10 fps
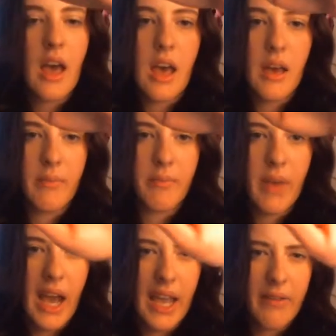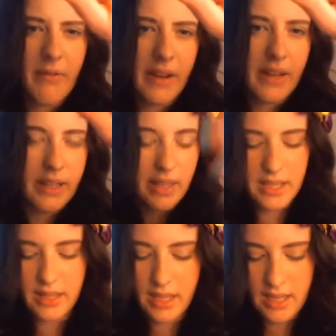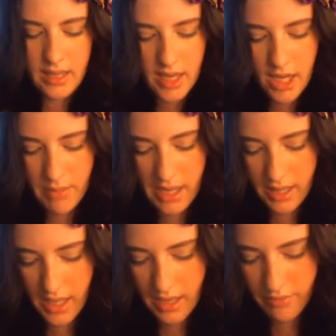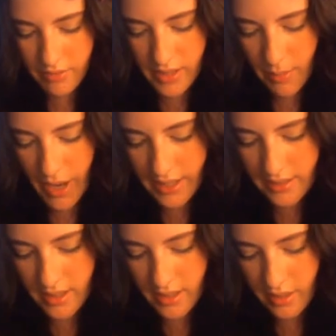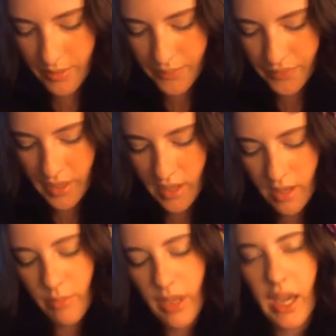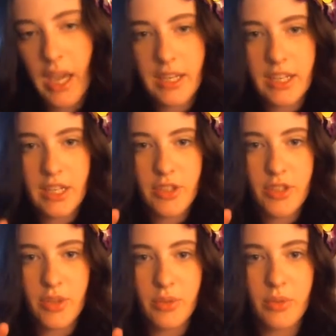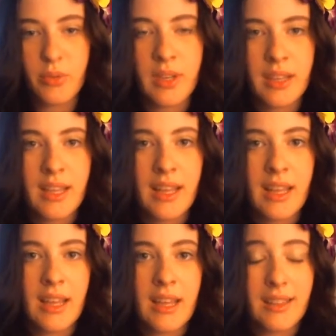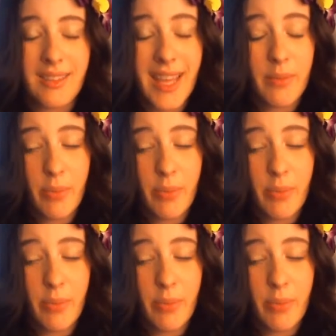I have very lately in my life, in the past year, begun to like